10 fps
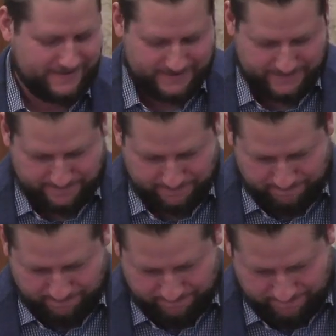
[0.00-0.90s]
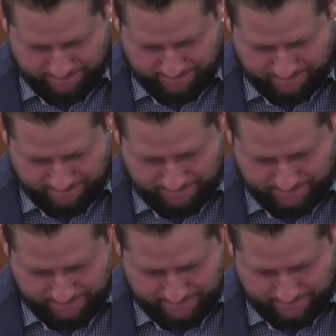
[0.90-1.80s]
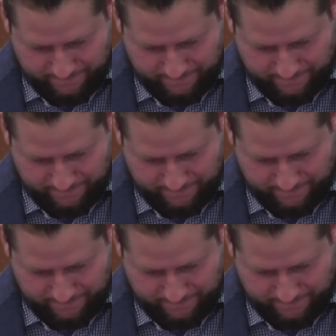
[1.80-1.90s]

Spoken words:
Nobody speaks.